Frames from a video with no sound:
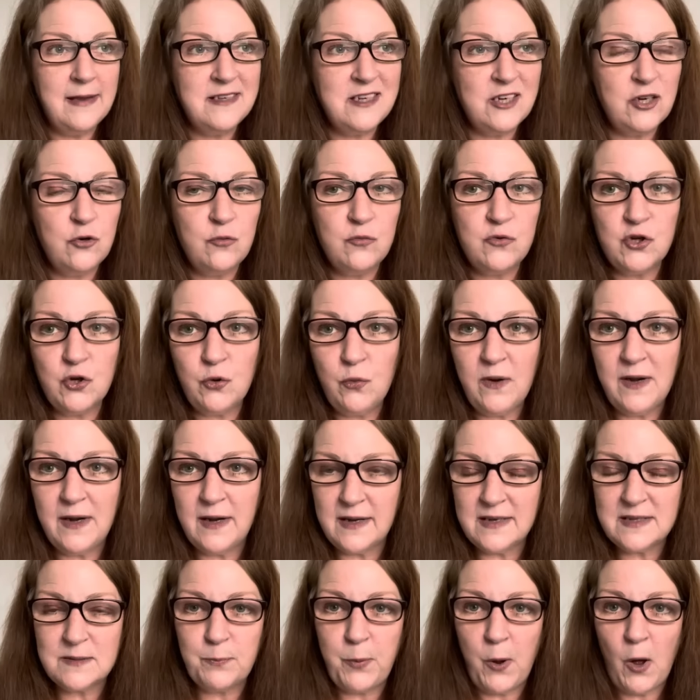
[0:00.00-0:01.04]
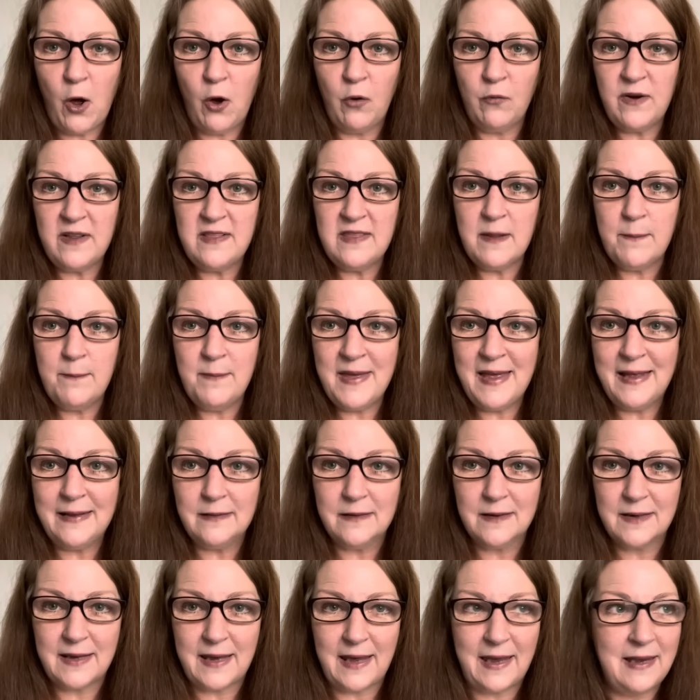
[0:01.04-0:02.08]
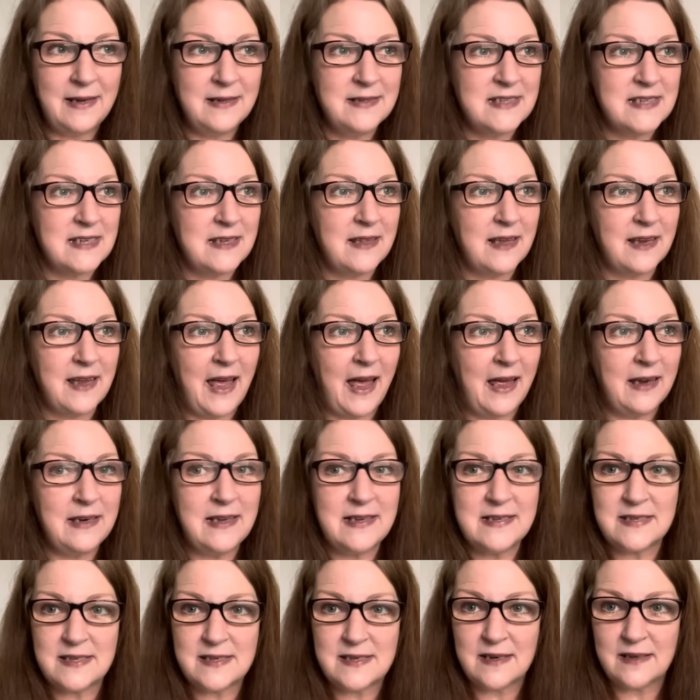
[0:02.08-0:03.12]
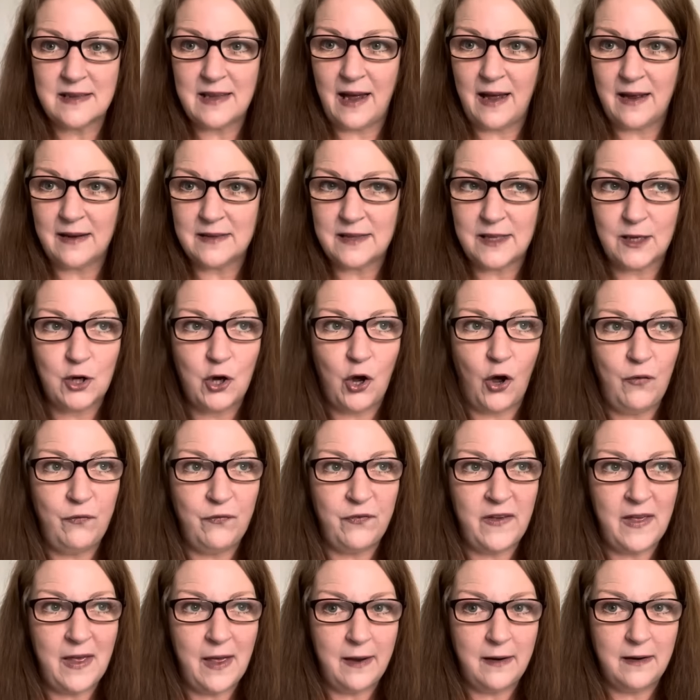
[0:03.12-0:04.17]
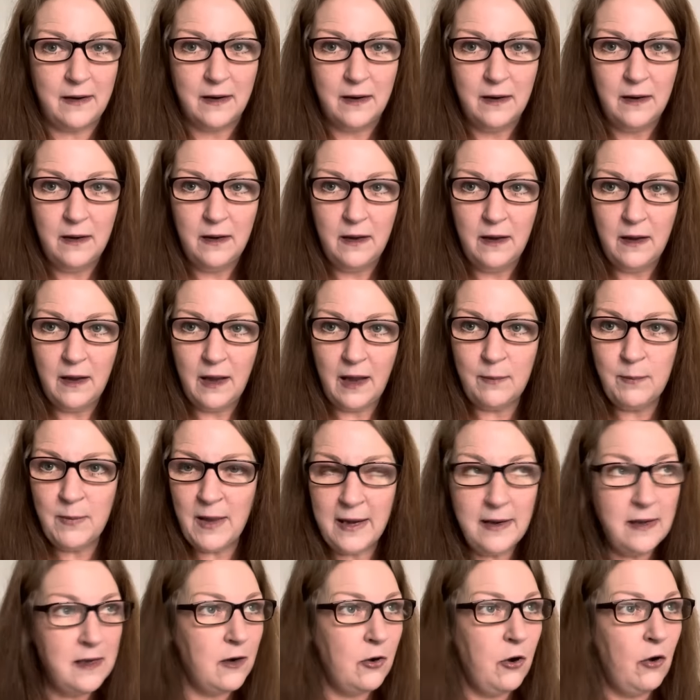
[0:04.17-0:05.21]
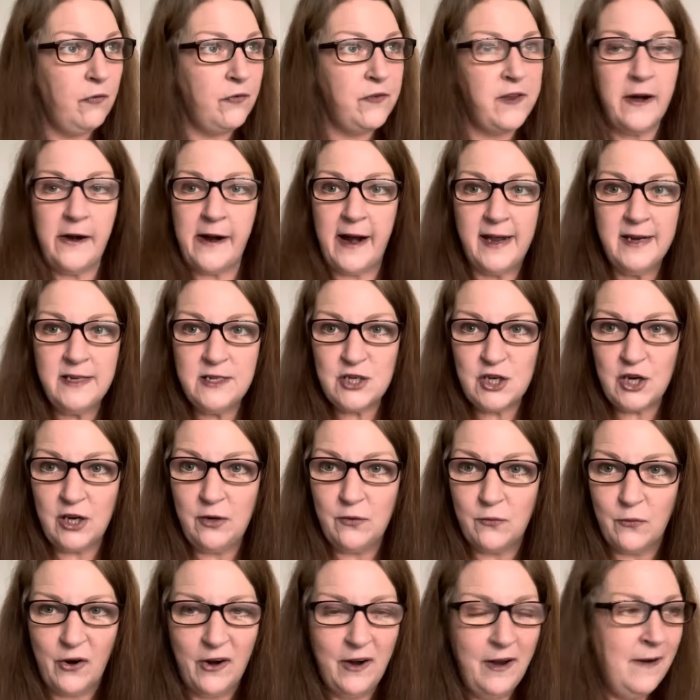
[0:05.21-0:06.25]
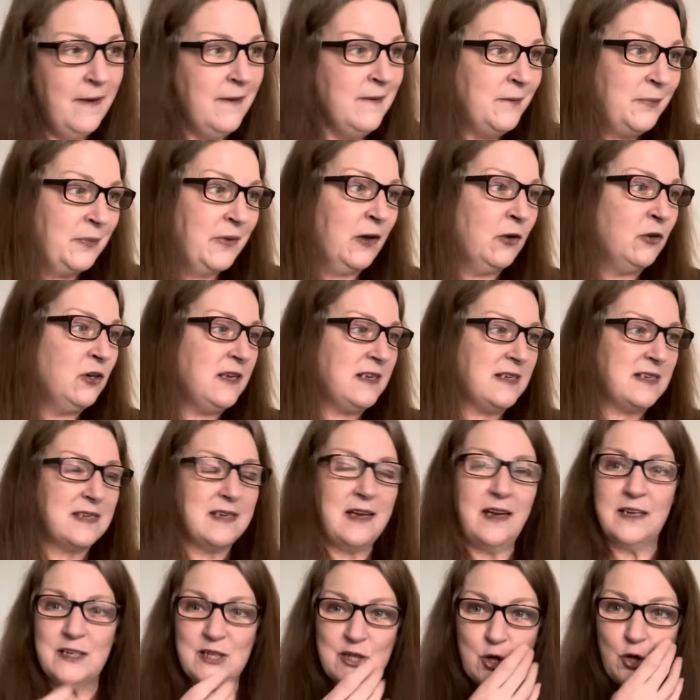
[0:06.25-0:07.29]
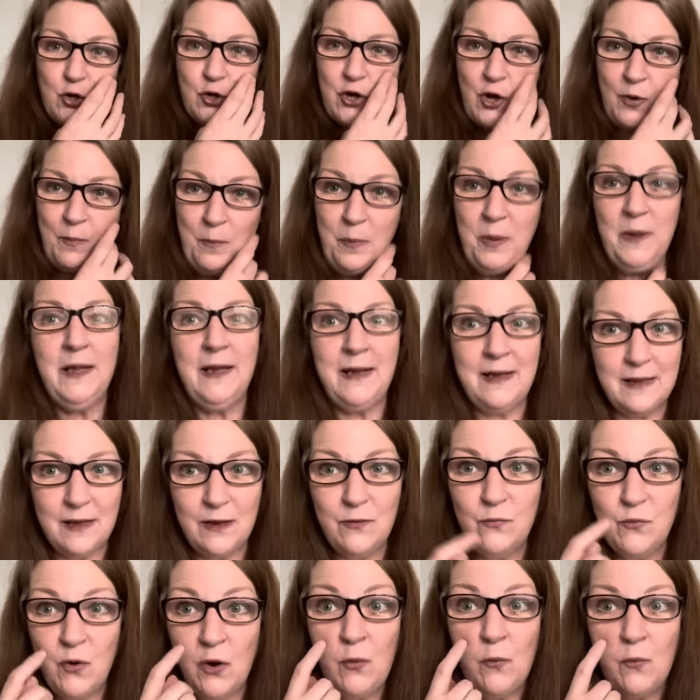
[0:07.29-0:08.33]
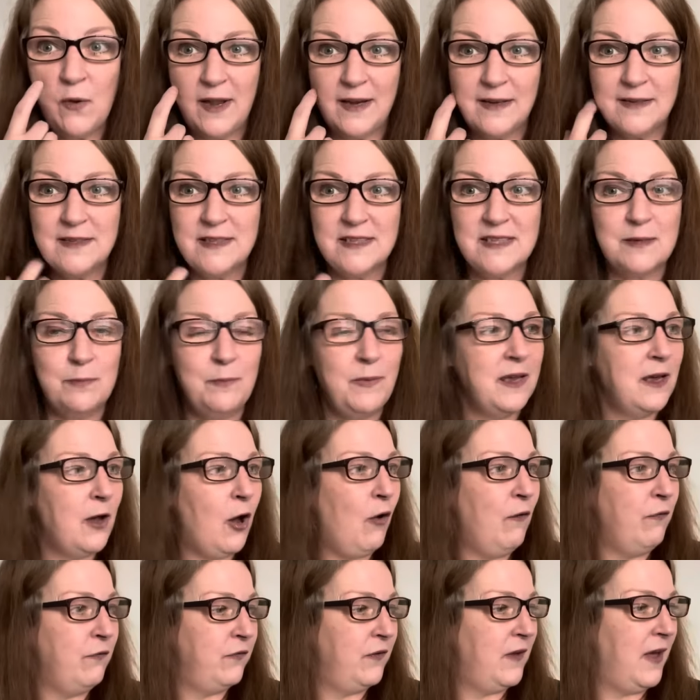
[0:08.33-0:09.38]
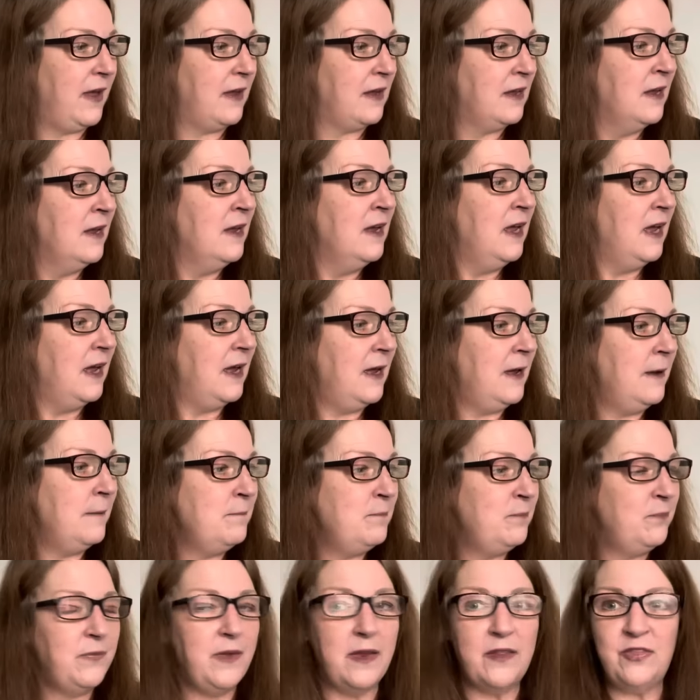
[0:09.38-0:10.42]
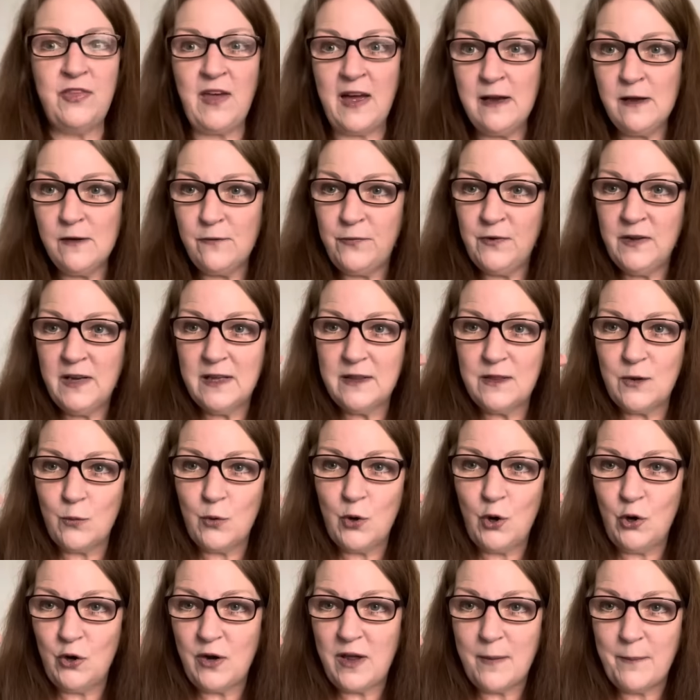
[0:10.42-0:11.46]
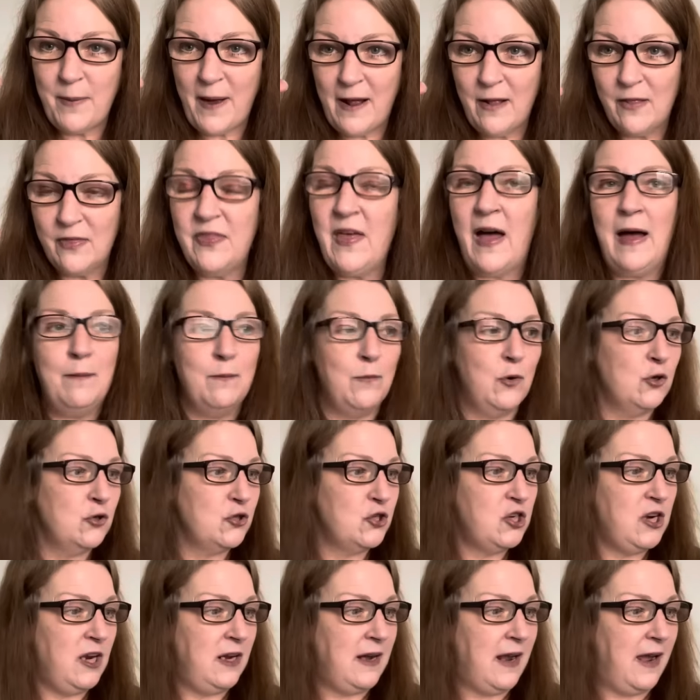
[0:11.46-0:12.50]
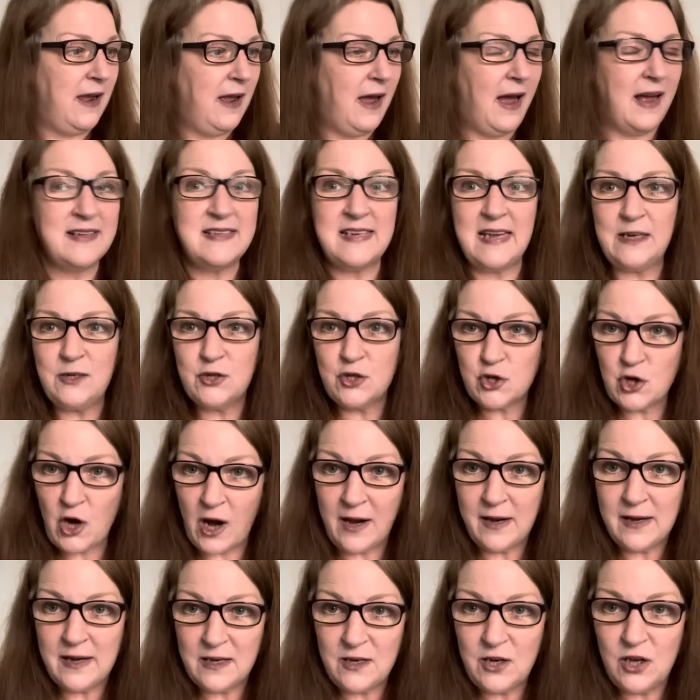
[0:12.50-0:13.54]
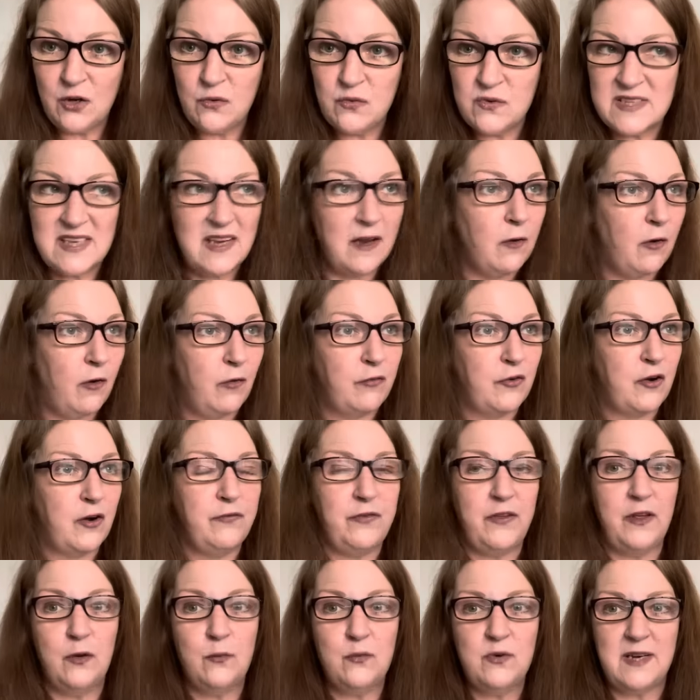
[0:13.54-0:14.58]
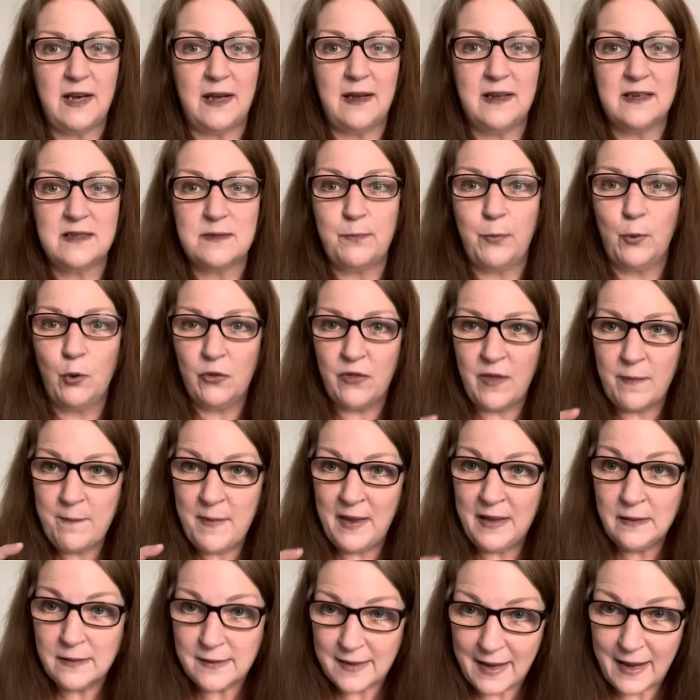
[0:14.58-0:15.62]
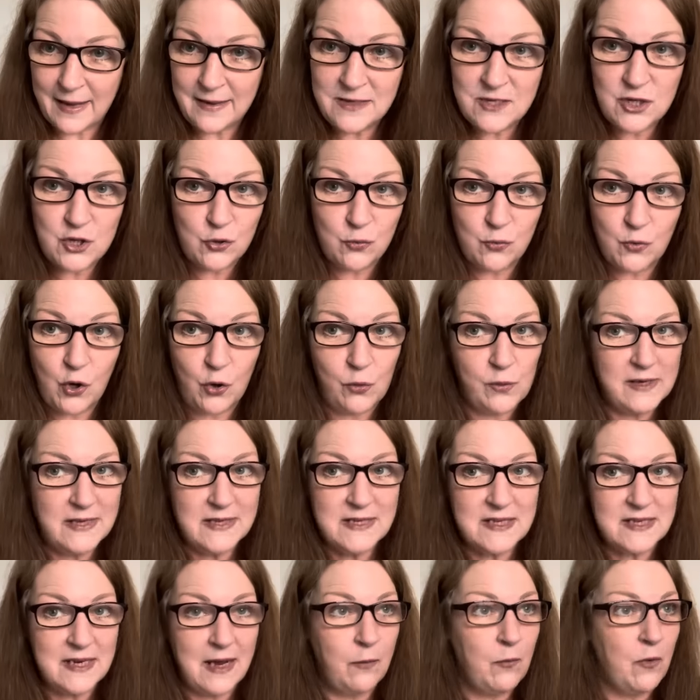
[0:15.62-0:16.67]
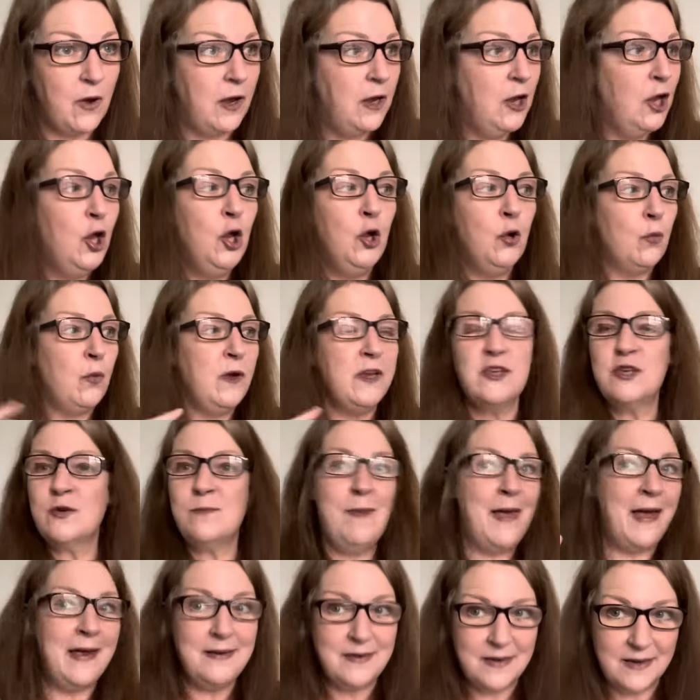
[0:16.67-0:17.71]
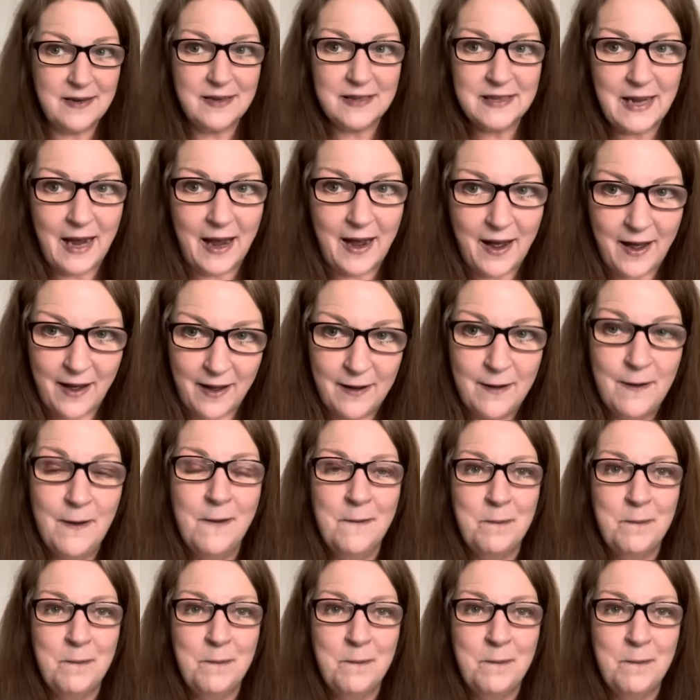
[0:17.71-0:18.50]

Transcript: ended up doing is pouring the milk into the canister that had the coffee in. I'm like, you're off your head, you. Honestly, so completely ruined my coffee. Thankfully, there were only about that much in it. I did try and use it over a few days, but the milk ended up going sour, which meant that